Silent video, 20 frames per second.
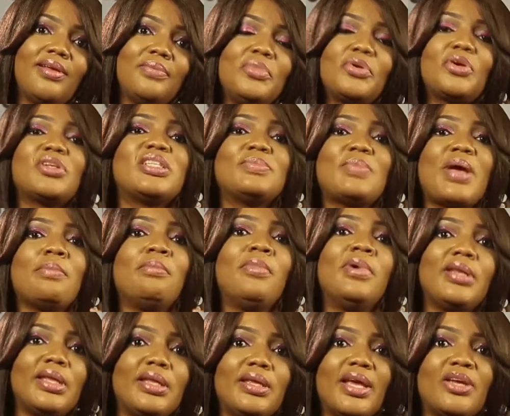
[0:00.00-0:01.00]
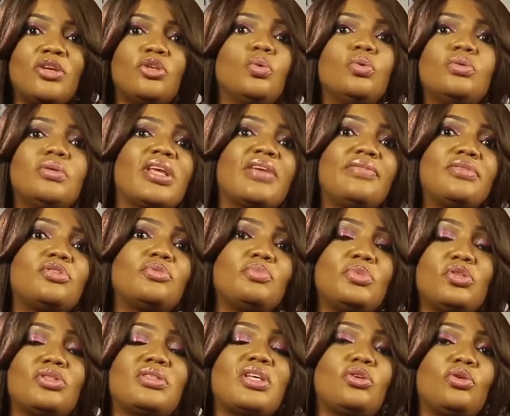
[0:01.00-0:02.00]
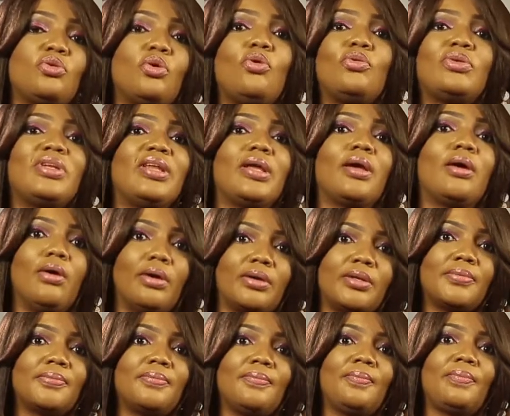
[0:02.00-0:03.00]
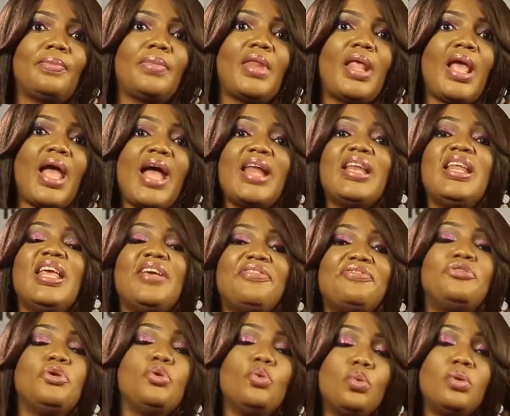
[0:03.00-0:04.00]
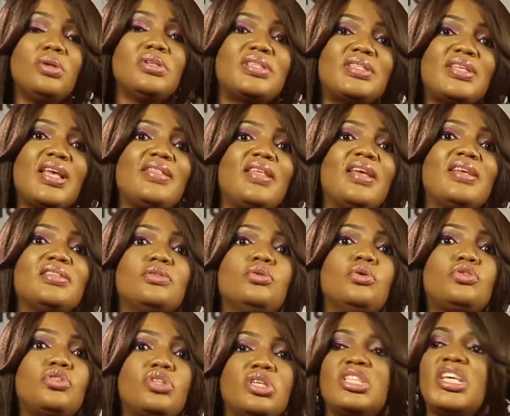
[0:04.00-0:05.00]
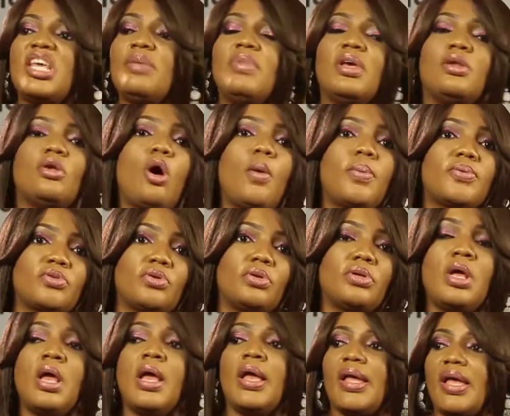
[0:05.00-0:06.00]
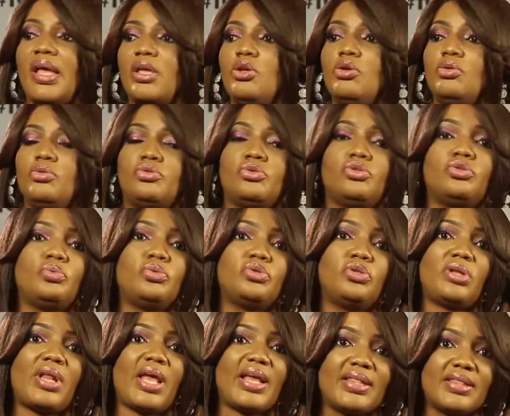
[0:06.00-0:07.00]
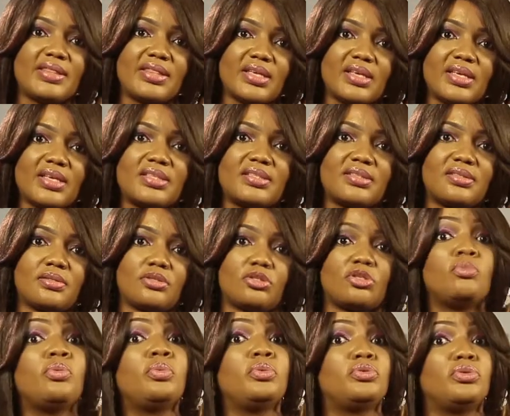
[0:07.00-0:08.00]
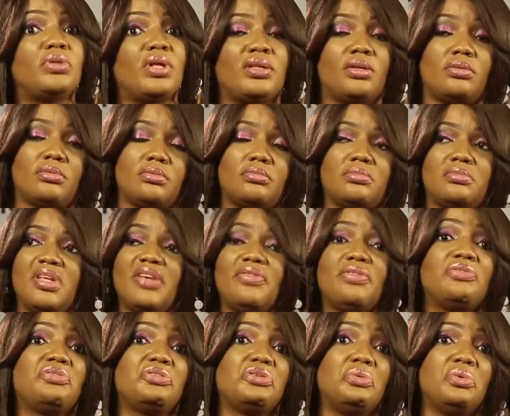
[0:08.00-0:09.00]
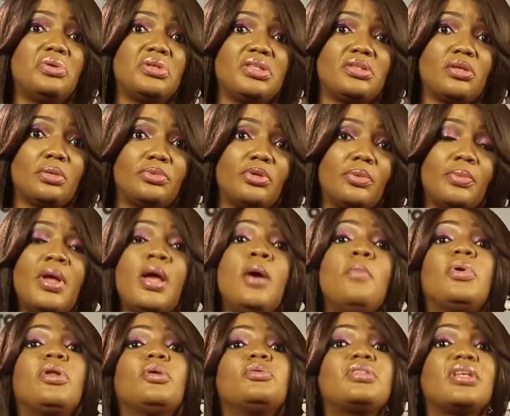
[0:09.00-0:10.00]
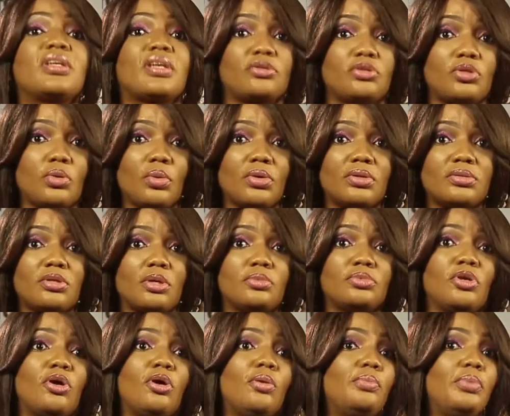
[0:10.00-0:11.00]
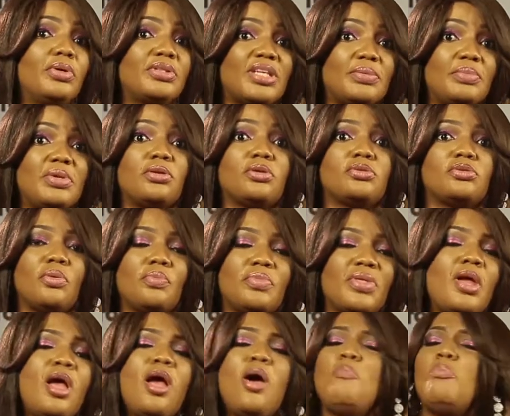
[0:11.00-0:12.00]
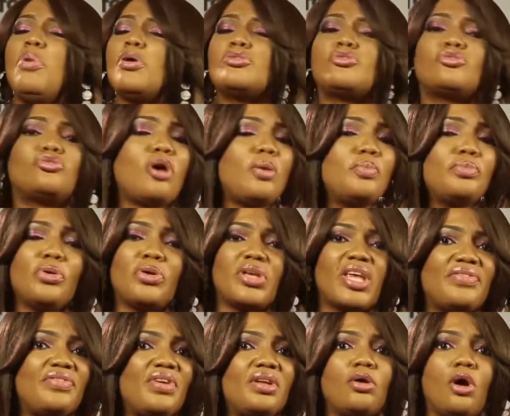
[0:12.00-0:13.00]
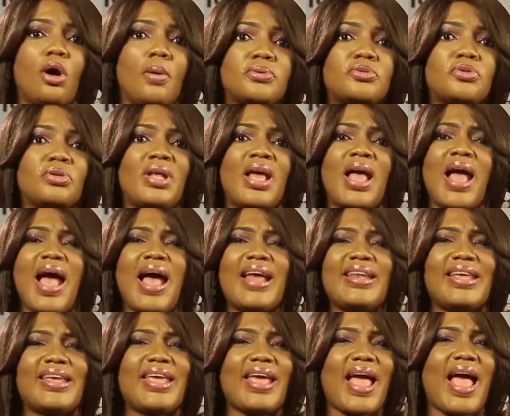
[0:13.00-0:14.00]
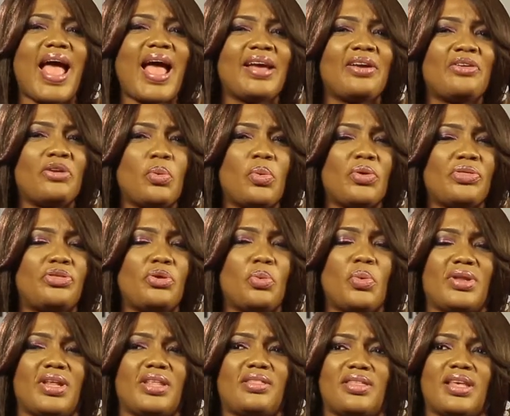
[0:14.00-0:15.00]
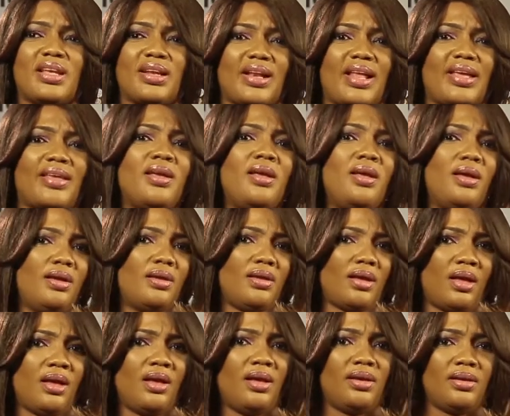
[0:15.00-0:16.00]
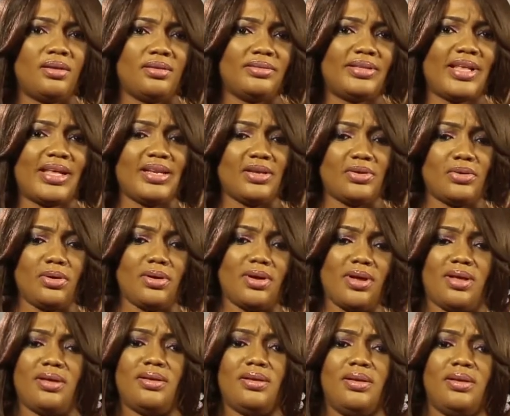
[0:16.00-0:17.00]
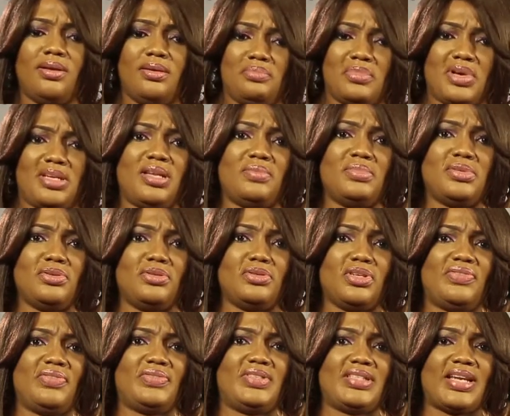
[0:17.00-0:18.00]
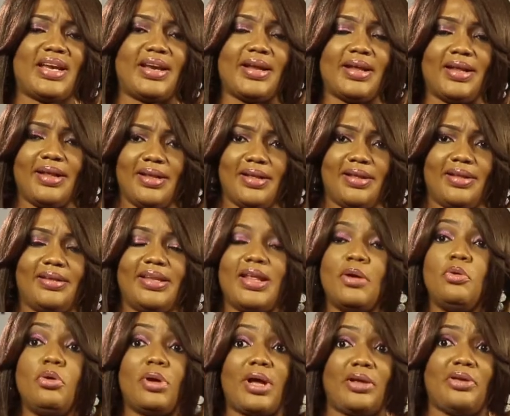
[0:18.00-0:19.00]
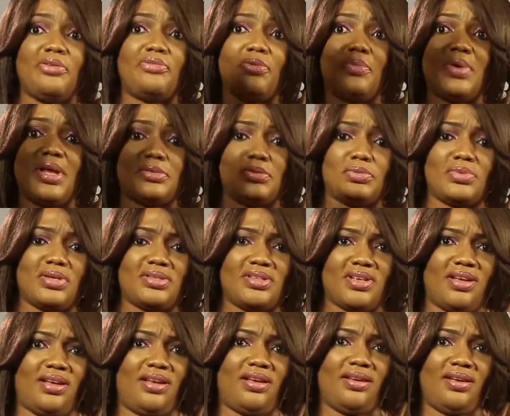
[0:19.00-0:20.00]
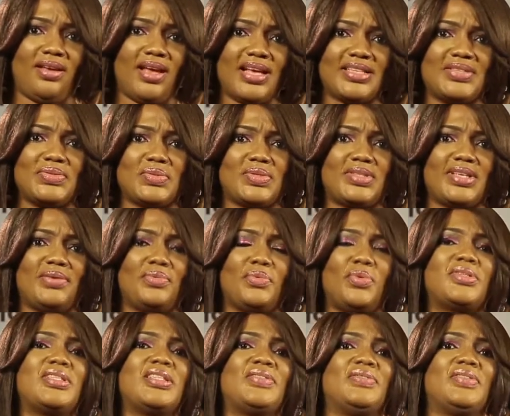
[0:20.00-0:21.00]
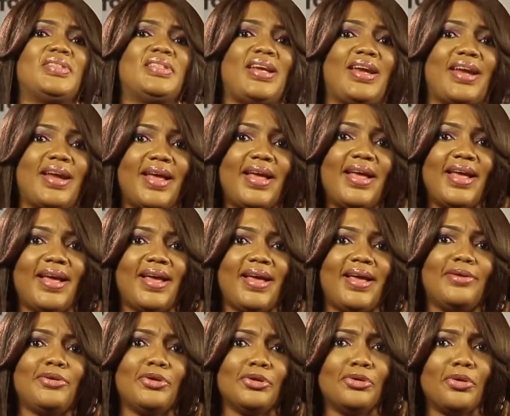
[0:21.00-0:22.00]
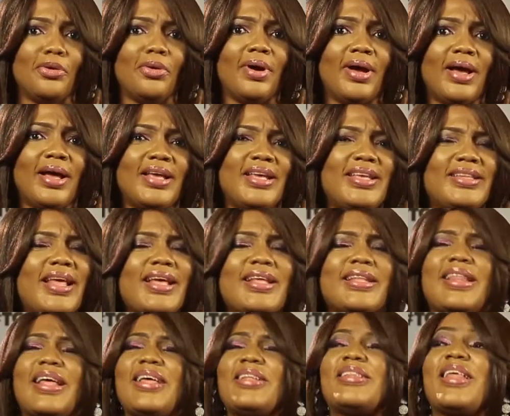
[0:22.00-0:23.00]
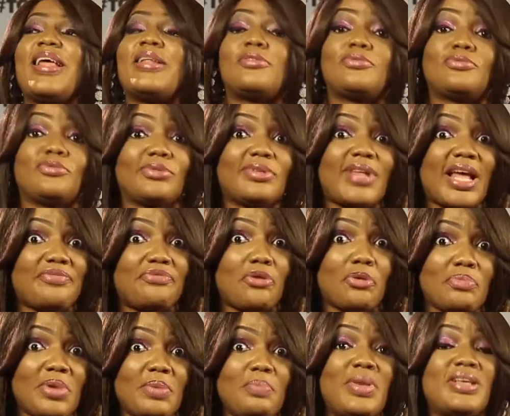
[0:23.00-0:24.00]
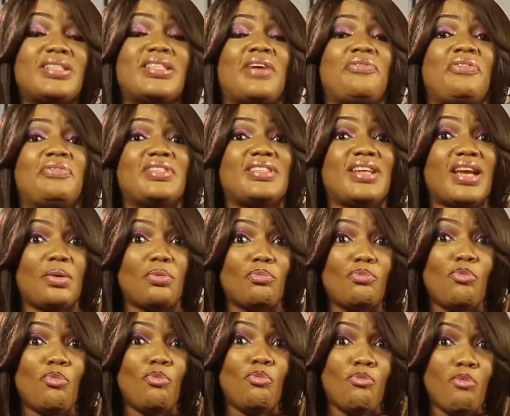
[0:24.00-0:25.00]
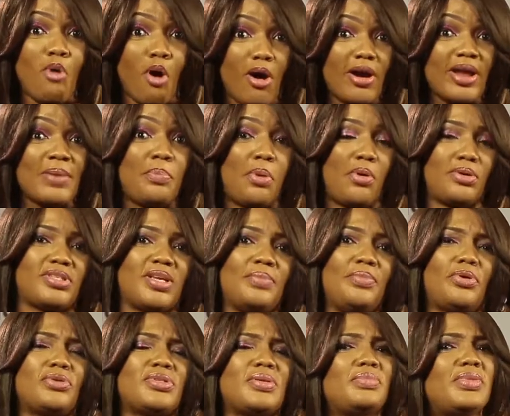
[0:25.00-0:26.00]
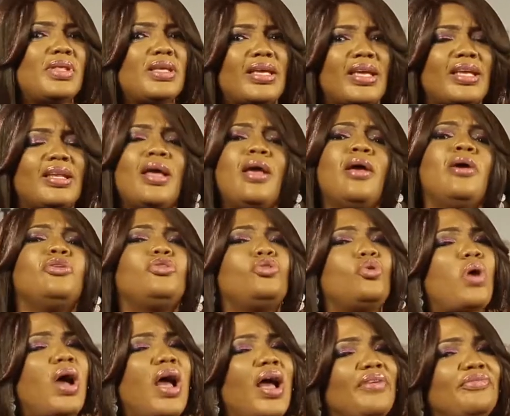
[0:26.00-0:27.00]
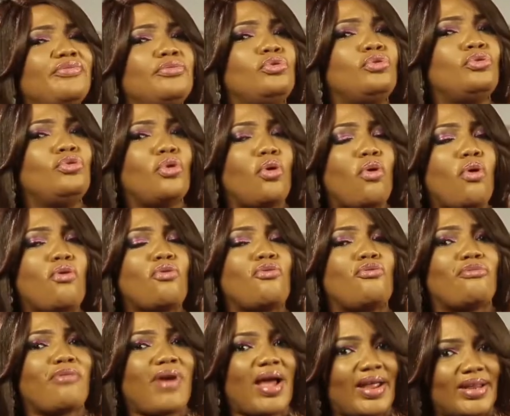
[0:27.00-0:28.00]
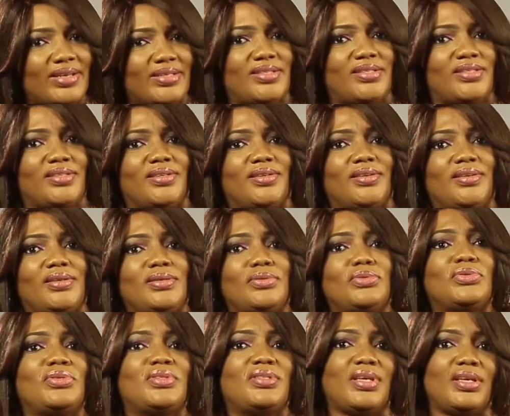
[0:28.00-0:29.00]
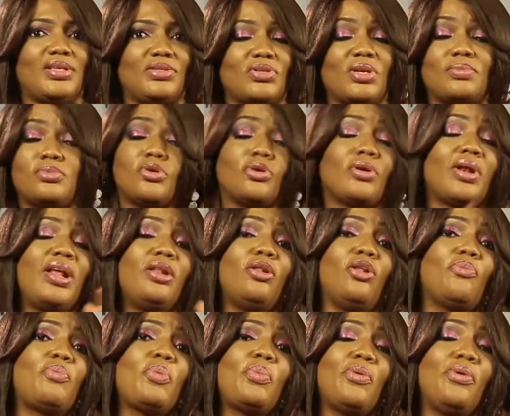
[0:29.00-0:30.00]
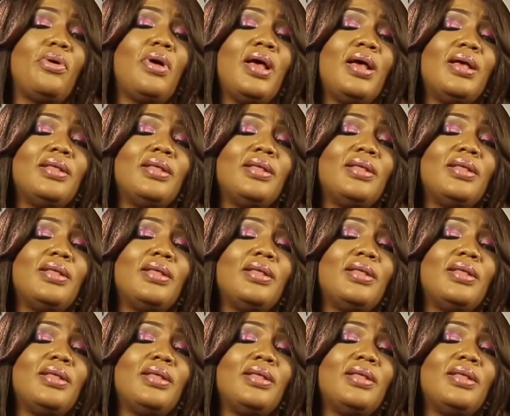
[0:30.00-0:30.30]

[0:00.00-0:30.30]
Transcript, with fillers: Because it's my money and you don't want to give it to me, just that you're not holding a gun. And if you will say there is no change, give me an option. Can you, do, would you like this? Some people do that, though, even if you don't want the tom-tom. But they'll say, do you want tom-tom, buttermilk or something? But some don't give you an option. And they get angry with you when they think like, ah. Then they go, ah, madam, it's not just fifteen naira. They will look at you from head to toe and say, ah, as if to say, what is fifteen naira? You know, that, that, that, that for me makes that fifteen naira more important, because I'm thinking, you have no right to say so. I'm so glad a lot of people